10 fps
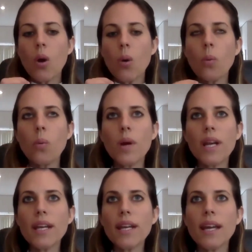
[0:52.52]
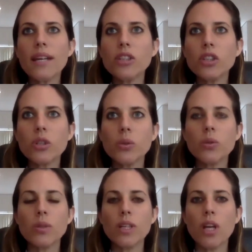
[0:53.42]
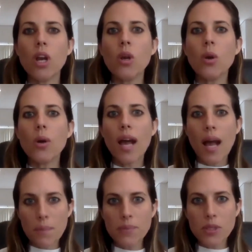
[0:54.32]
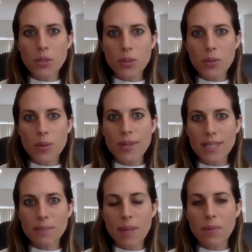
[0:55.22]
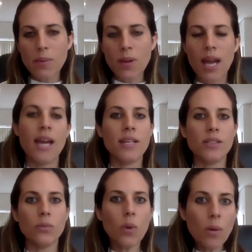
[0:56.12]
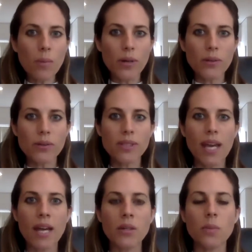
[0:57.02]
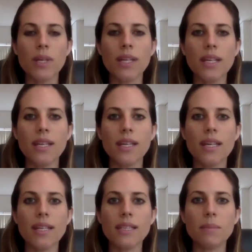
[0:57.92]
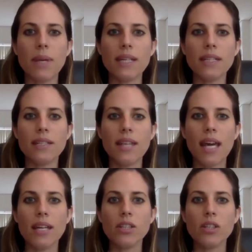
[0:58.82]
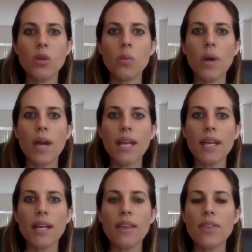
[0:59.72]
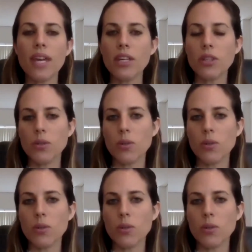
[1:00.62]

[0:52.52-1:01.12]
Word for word: we as children look up to these people as role models, and we expect that the way they do